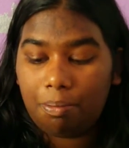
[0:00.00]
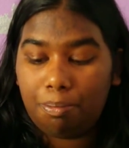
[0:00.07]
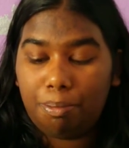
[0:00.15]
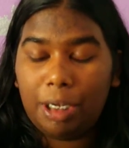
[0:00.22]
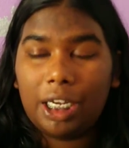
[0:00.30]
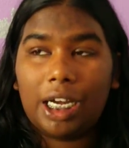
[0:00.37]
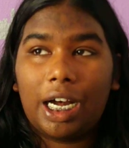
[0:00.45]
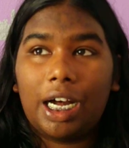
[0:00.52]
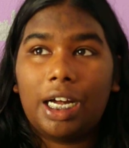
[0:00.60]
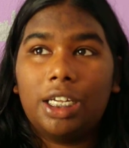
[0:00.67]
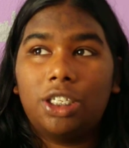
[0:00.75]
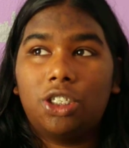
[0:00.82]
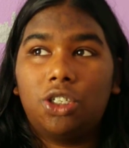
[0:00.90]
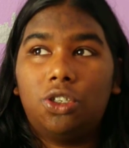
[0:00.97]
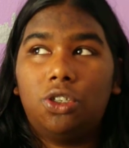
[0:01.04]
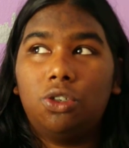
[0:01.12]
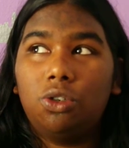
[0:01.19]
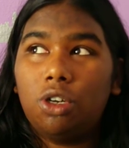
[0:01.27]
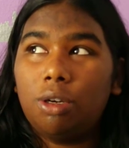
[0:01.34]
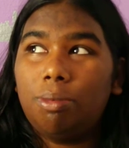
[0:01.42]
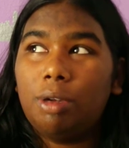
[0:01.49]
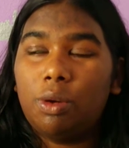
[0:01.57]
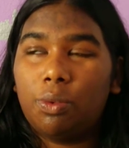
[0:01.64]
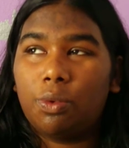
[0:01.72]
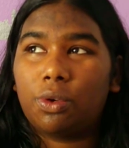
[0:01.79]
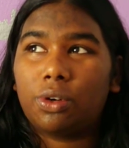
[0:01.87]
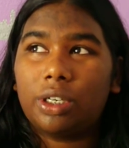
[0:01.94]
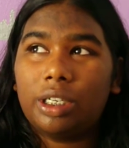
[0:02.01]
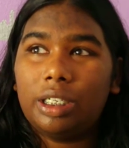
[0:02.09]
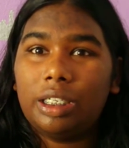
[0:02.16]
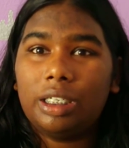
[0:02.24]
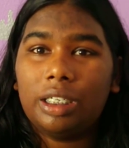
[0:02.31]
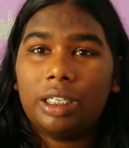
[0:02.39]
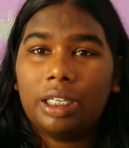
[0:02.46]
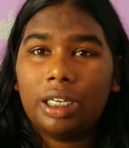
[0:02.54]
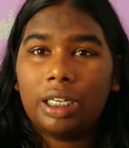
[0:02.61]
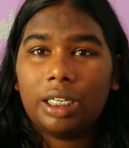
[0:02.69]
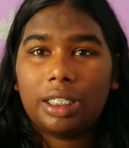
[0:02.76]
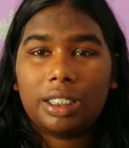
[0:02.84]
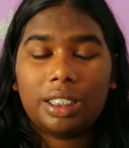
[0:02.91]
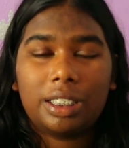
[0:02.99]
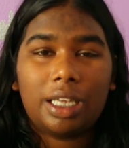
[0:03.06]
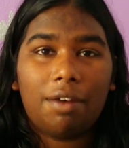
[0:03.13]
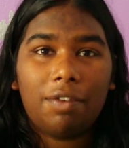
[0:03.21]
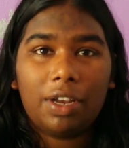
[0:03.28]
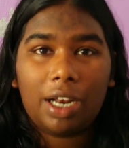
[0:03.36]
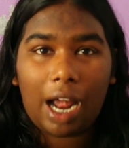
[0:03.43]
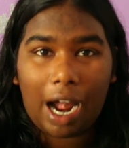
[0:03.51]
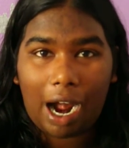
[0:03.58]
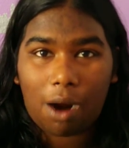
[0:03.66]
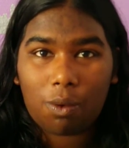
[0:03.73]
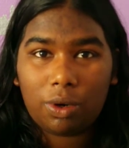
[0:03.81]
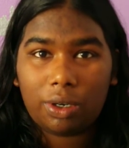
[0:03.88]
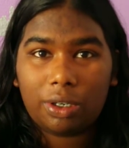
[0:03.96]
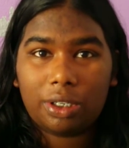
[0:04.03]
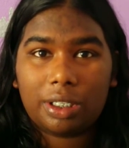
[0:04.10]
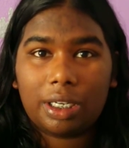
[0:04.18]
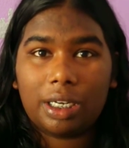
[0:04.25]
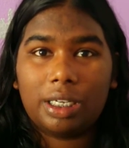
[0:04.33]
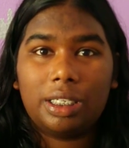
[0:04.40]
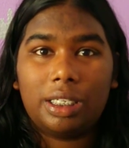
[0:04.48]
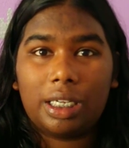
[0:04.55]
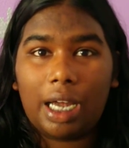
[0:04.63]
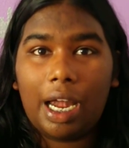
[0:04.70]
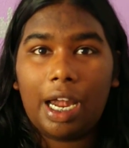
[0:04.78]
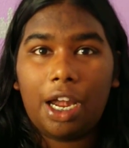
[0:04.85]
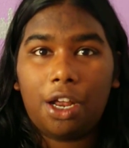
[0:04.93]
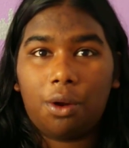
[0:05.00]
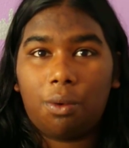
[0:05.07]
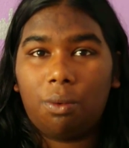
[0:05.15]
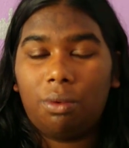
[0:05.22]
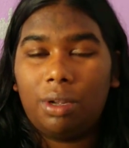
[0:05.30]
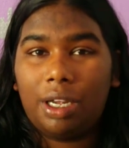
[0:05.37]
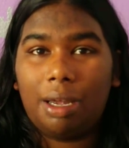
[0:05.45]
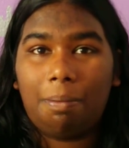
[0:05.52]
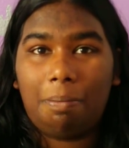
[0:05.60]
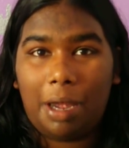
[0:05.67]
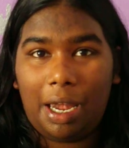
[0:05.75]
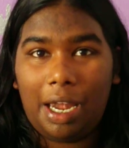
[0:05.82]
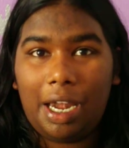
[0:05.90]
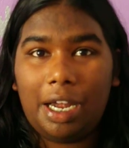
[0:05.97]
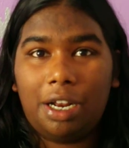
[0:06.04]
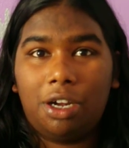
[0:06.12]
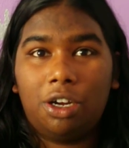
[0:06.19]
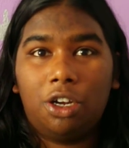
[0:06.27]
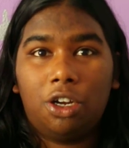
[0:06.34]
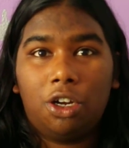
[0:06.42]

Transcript: because you could be working 7 hours a day and only get paid